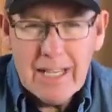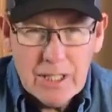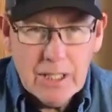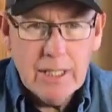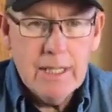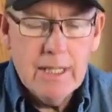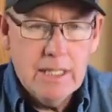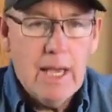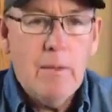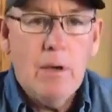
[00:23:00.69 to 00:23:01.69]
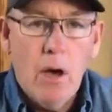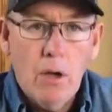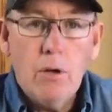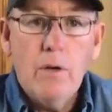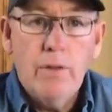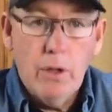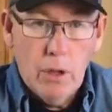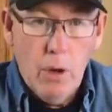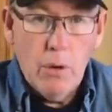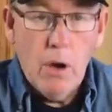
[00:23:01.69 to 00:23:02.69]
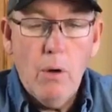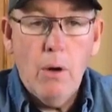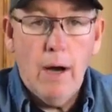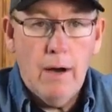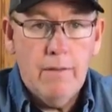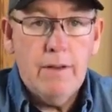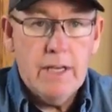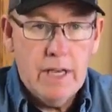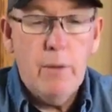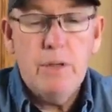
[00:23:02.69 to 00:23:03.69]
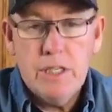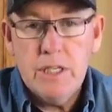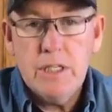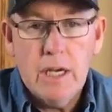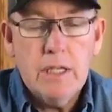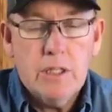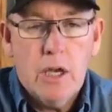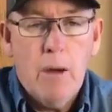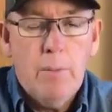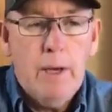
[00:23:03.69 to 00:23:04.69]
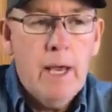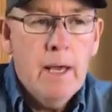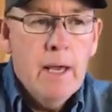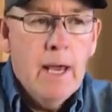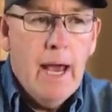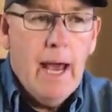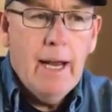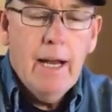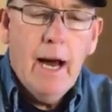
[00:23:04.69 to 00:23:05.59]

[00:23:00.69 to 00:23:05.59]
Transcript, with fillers: Uh, I guess the, the same color logo of his, it was his son's company.